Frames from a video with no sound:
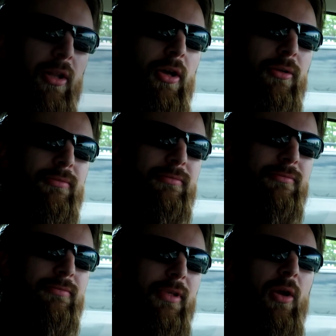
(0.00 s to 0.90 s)
Hello,
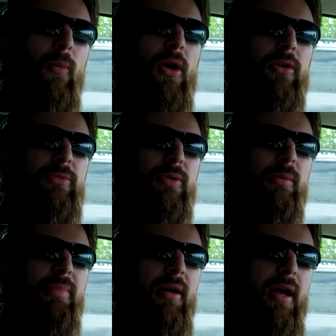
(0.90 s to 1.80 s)
and welcome
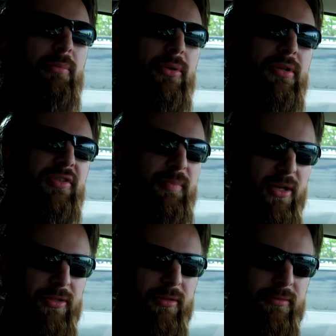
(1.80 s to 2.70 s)
to a Bug Out Boys
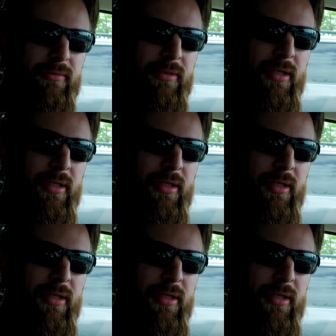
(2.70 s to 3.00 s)
special.